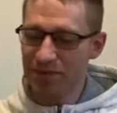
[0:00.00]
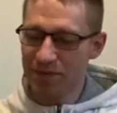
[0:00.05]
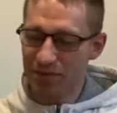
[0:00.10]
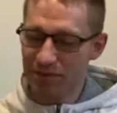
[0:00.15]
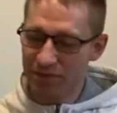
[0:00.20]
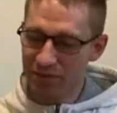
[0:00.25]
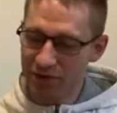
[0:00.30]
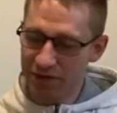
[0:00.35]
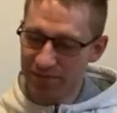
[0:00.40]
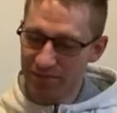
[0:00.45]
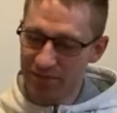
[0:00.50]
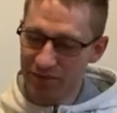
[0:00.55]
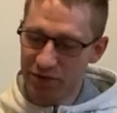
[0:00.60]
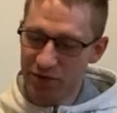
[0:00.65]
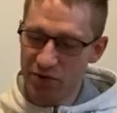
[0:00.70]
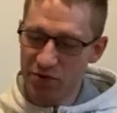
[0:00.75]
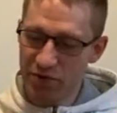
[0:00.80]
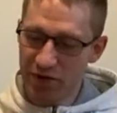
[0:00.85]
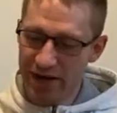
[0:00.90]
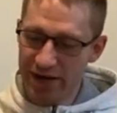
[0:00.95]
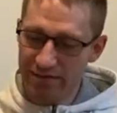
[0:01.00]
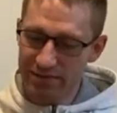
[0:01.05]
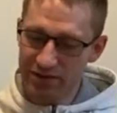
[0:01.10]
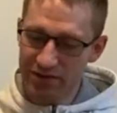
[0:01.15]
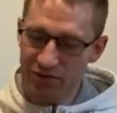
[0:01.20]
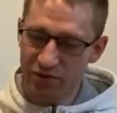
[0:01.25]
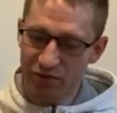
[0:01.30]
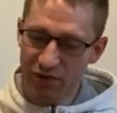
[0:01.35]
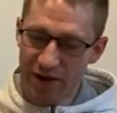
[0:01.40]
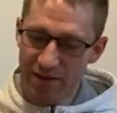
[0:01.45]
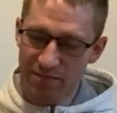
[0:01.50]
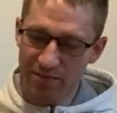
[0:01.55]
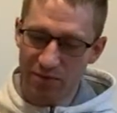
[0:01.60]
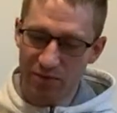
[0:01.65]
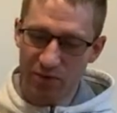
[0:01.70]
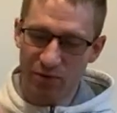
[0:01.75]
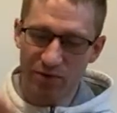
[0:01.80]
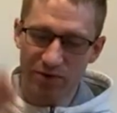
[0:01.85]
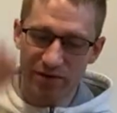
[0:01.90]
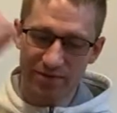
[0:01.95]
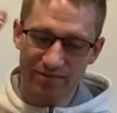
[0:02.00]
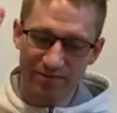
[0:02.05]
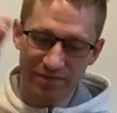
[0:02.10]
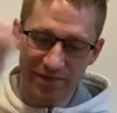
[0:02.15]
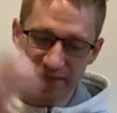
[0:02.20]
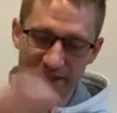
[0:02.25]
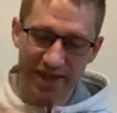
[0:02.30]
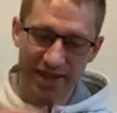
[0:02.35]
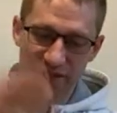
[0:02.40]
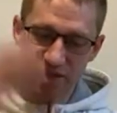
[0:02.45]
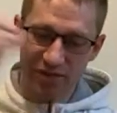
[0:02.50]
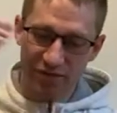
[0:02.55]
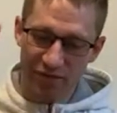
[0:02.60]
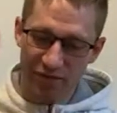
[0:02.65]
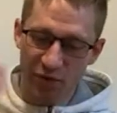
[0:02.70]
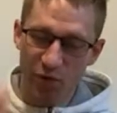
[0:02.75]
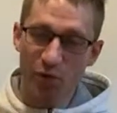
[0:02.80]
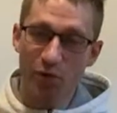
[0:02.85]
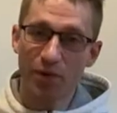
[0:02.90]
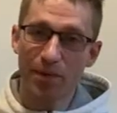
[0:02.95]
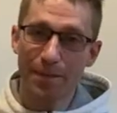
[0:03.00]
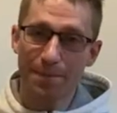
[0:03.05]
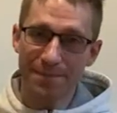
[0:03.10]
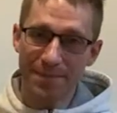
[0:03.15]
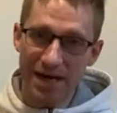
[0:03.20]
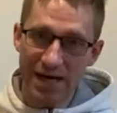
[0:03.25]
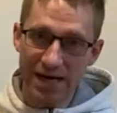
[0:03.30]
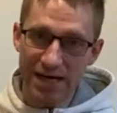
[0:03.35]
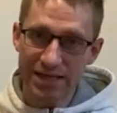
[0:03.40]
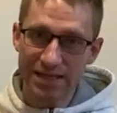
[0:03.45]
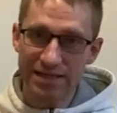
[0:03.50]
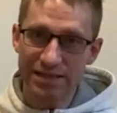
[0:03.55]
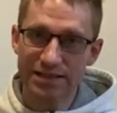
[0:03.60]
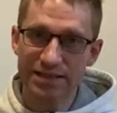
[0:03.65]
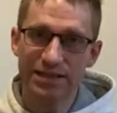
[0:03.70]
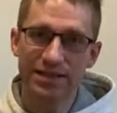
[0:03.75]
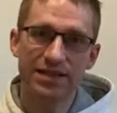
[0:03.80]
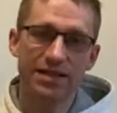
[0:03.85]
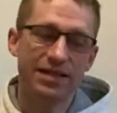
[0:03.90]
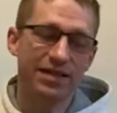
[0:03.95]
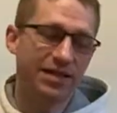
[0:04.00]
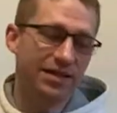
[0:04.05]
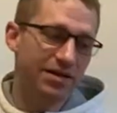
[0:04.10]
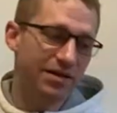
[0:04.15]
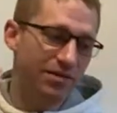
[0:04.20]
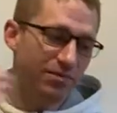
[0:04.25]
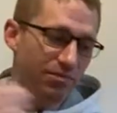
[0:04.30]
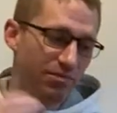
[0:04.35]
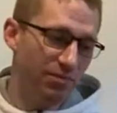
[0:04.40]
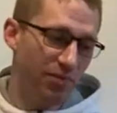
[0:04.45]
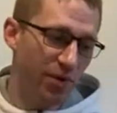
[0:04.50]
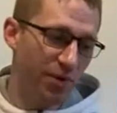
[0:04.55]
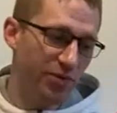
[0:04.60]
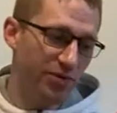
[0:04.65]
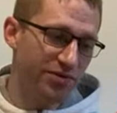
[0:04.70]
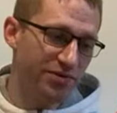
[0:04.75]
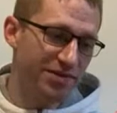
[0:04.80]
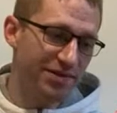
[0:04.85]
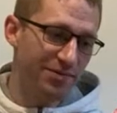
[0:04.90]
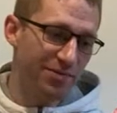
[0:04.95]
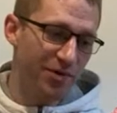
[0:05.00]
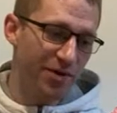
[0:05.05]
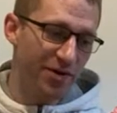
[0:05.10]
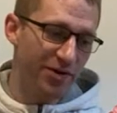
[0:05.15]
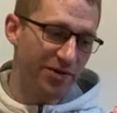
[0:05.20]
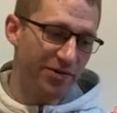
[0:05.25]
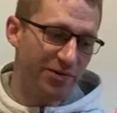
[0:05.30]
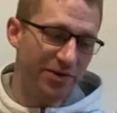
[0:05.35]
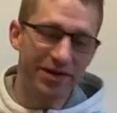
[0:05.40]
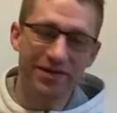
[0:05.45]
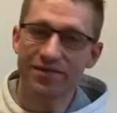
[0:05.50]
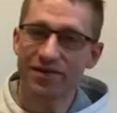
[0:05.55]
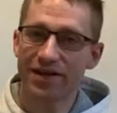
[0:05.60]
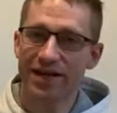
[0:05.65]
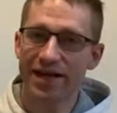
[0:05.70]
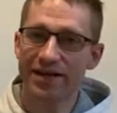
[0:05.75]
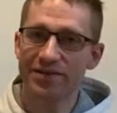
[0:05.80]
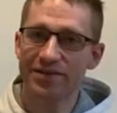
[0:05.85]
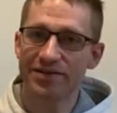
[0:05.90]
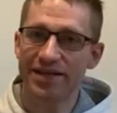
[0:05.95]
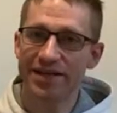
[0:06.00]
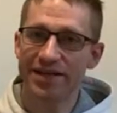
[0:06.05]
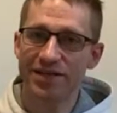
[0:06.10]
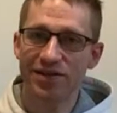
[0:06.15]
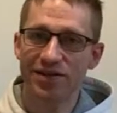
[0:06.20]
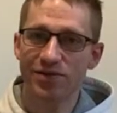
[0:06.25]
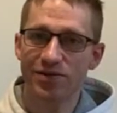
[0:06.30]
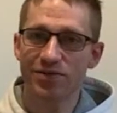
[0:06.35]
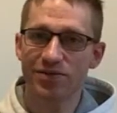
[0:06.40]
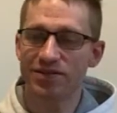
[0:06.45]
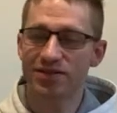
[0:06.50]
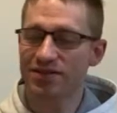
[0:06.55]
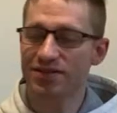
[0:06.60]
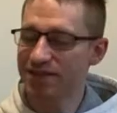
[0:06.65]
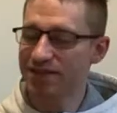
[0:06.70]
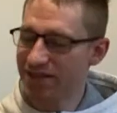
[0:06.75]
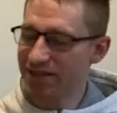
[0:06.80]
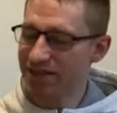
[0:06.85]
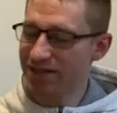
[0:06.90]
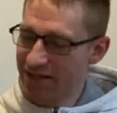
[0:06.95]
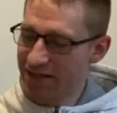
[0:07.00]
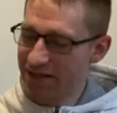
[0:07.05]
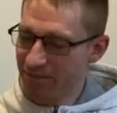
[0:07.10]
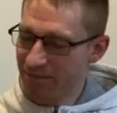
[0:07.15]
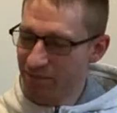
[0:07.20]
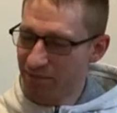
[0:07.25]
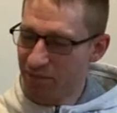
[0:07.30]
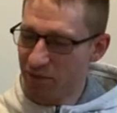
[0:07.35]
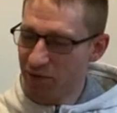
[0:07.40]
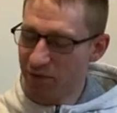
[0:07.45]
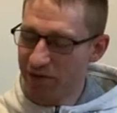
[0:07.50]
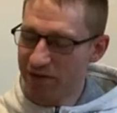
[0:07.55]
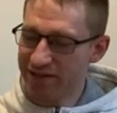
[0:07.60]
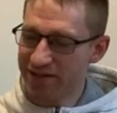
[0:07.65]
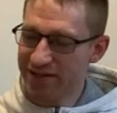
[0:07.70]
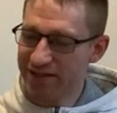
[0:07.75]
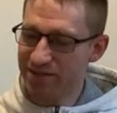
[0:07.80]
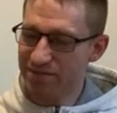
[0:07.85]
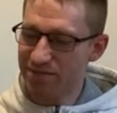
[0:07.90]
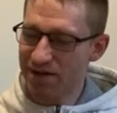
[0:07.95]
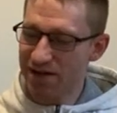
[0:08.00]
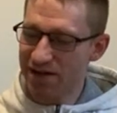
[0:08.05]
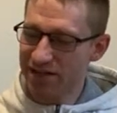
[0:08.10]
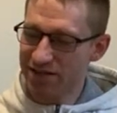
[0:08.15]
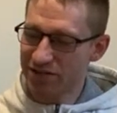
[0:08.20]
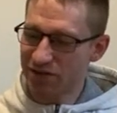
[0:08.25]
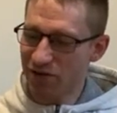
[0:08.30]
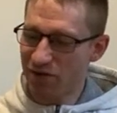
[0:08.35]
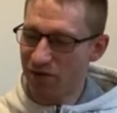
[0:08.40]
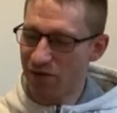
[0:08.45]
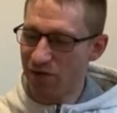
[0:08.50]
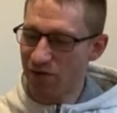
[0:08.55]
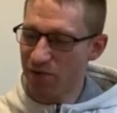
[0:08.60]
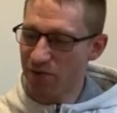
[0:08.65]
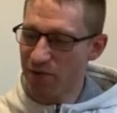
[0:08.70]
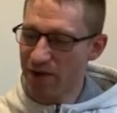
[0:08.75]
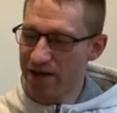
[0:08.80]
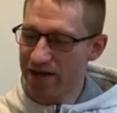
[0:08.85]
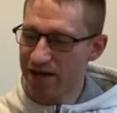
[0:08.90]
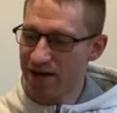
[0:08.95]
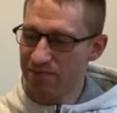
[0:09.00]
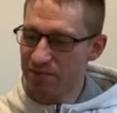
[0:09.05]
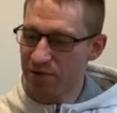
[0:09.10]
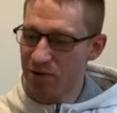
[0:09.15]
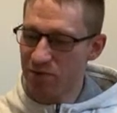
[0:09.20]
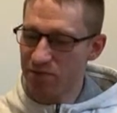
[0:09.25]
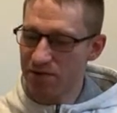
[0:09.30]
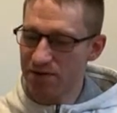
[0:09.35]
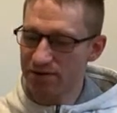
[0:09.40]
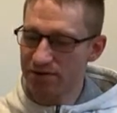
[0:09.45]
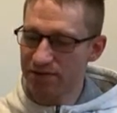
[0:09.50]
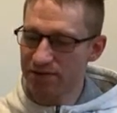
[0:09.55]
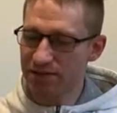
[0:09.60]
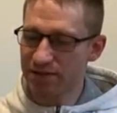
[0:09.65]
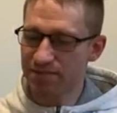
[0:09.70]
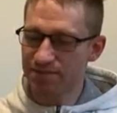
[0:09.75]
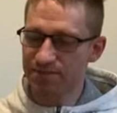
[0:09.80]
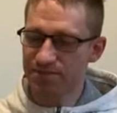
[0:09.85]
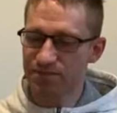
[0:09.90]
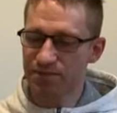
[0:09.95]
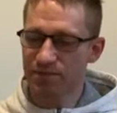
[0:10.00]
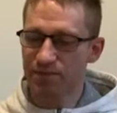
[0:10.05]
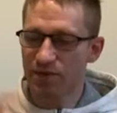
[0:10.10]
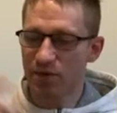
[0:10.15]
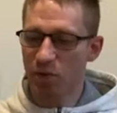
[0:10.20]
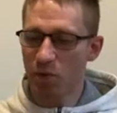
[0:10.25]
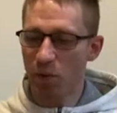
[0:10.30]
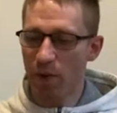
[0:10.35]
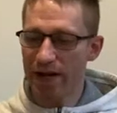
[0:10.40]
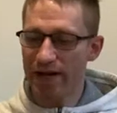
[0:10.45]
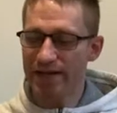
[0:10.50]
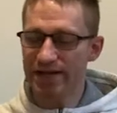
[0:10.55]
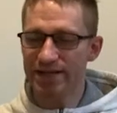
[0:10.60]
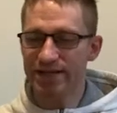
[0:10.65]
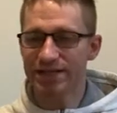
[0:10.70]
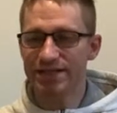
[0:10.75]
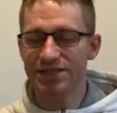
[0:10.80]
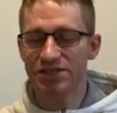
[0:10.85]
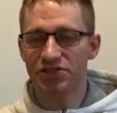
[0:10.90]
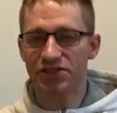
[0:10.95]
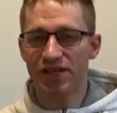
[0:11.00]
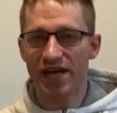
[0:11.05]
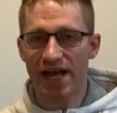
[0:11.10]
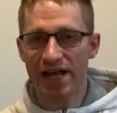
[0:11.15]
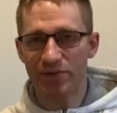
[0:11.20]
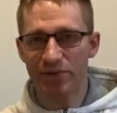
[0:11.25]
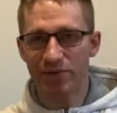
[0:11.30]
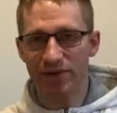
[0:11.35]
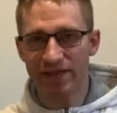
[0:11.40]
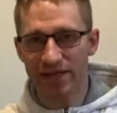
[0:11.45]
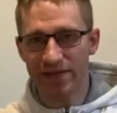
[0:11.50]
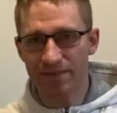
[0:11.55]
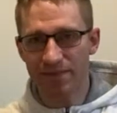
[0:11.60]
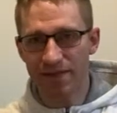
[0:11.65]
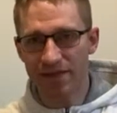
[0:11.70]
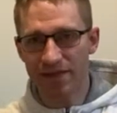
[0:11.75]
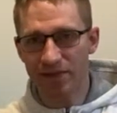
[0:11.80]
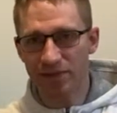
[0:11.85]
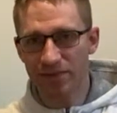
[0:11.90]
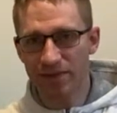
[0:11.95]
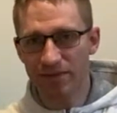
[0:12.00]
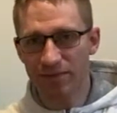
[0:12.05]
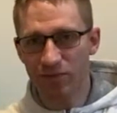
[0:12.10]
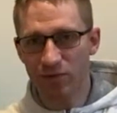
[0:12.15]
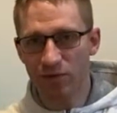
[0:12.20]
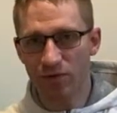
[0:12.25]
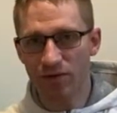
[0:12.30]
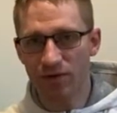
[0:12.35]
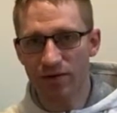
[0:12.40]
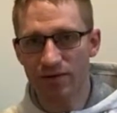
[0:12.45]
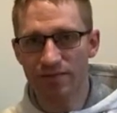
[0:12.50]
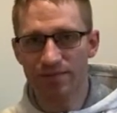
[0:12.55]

Put 2 grams of ripe pour in the 4 mugs, boiled some water in whatever kettle they use, poured it into the mugs all the way up almost, waited, chatted with them a little bit more,